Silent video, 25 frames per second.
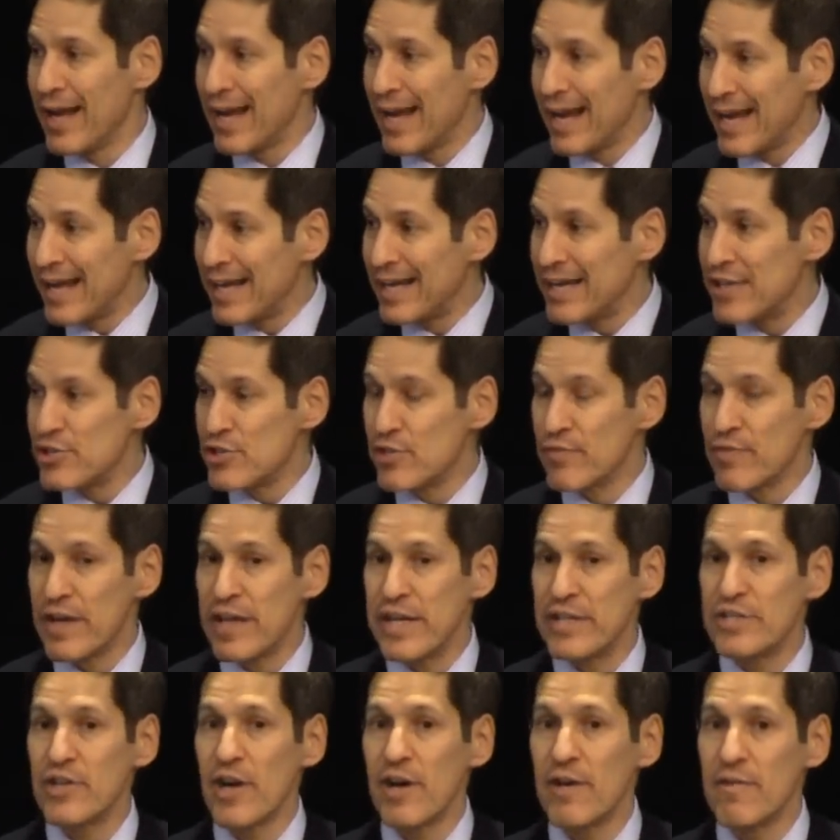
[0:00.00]
age of
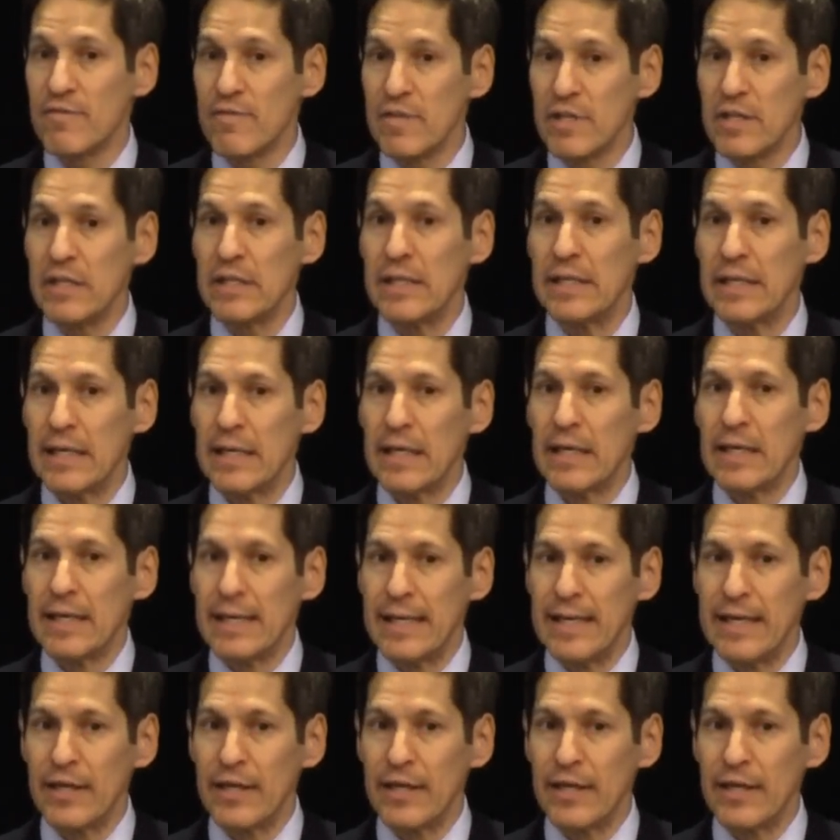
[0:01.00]
HIV